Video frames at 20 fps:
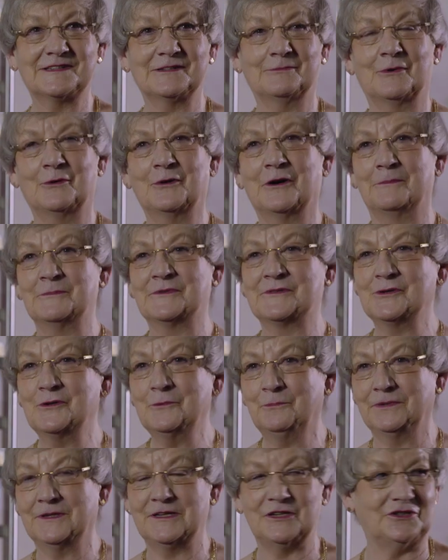to him, "Oh, I'm so
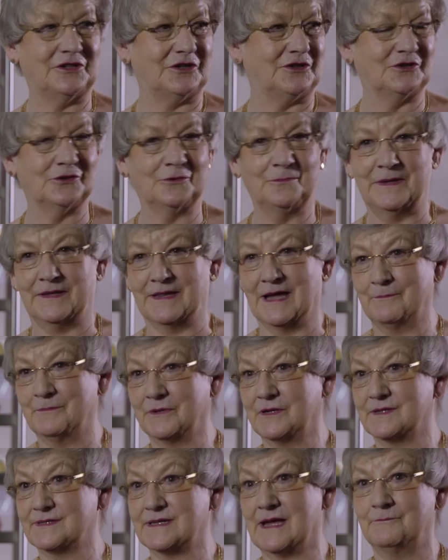pleased you told me that
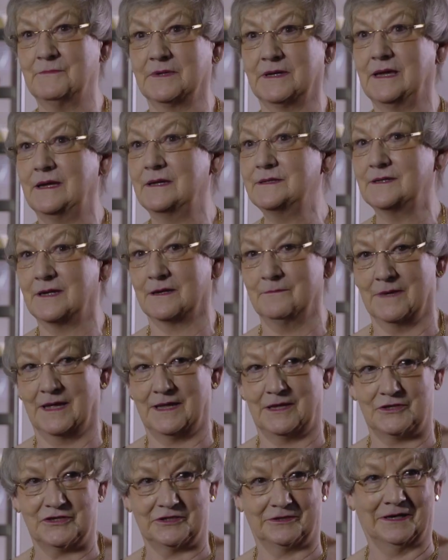because I'm the catering
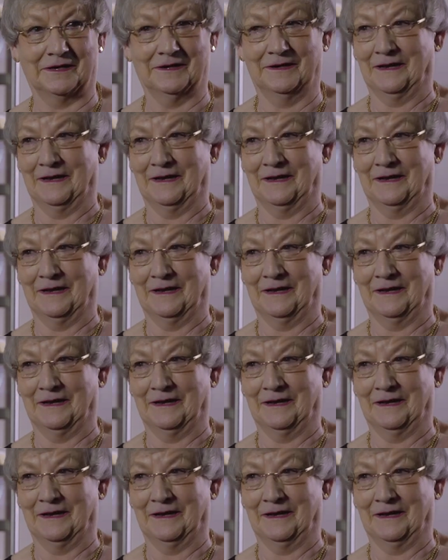manager."